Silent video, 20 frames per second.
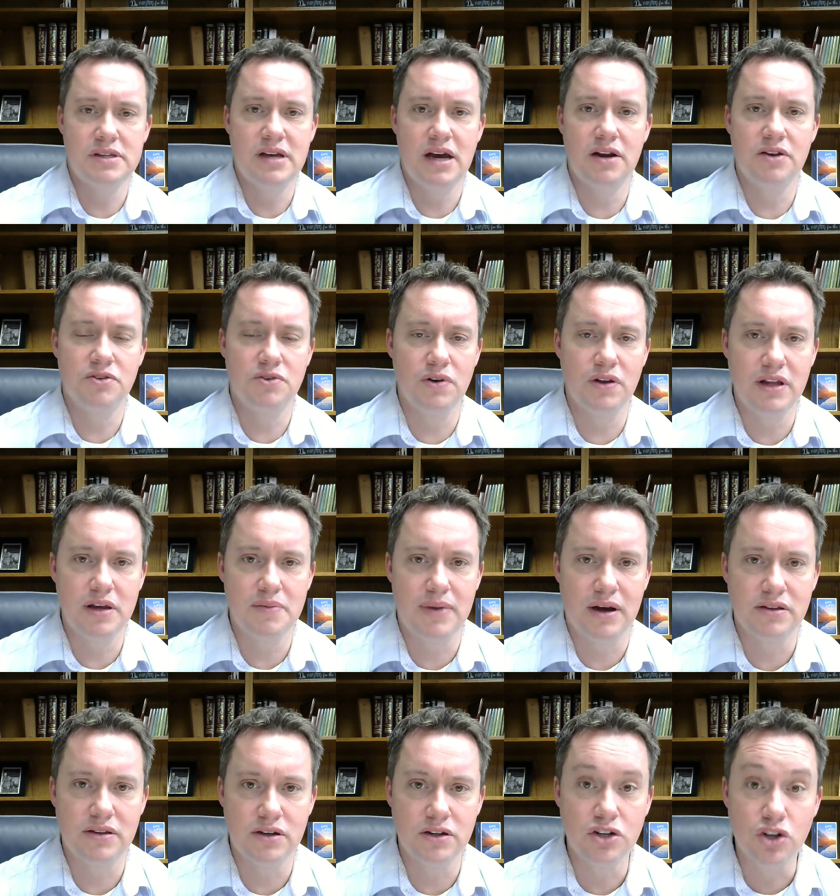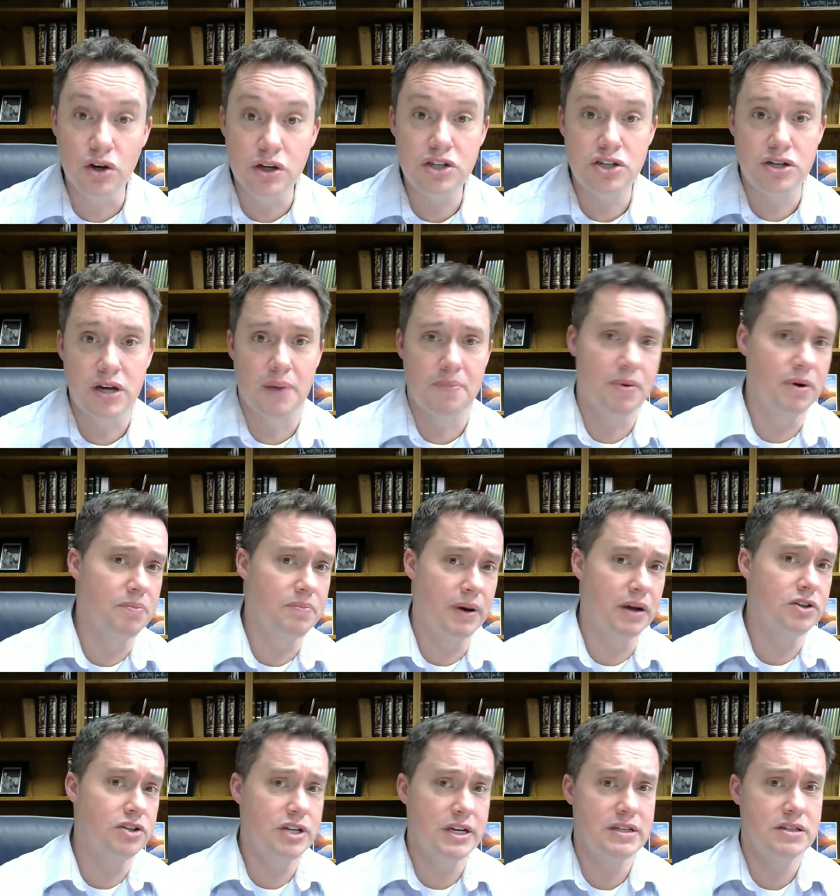10 is really about the good shepherd,
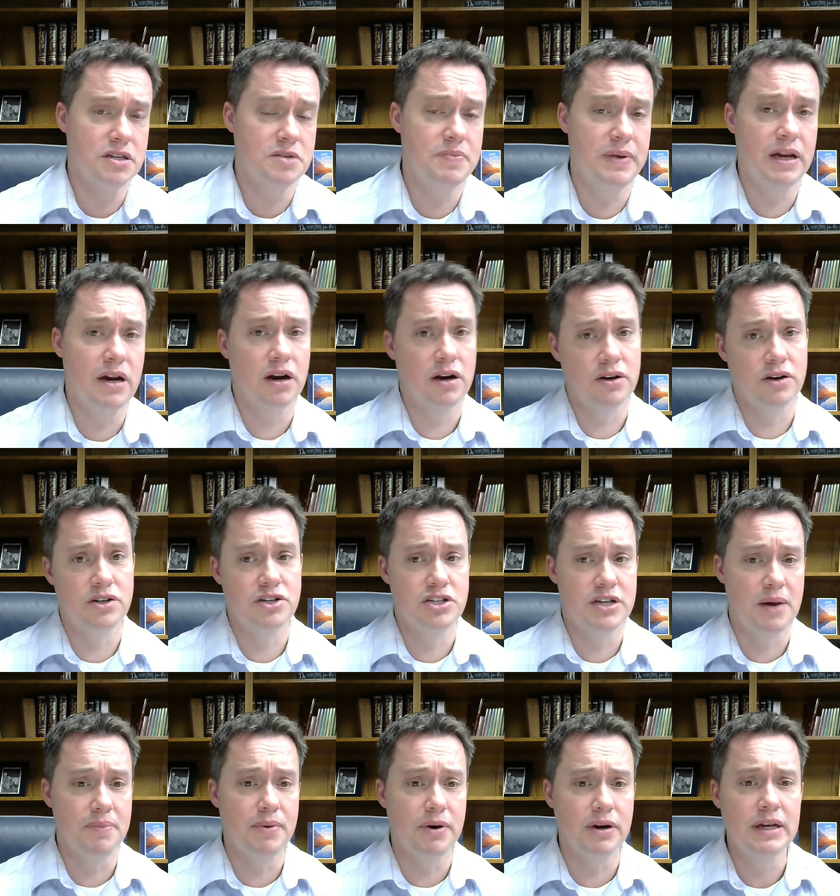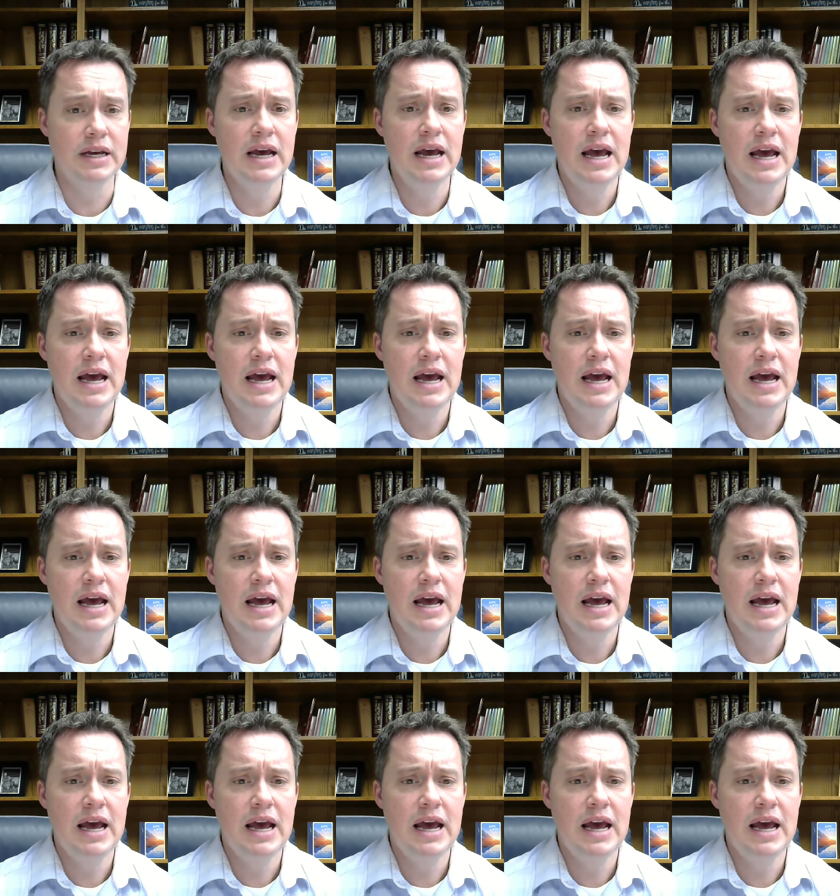about Jesus being our good shepherd.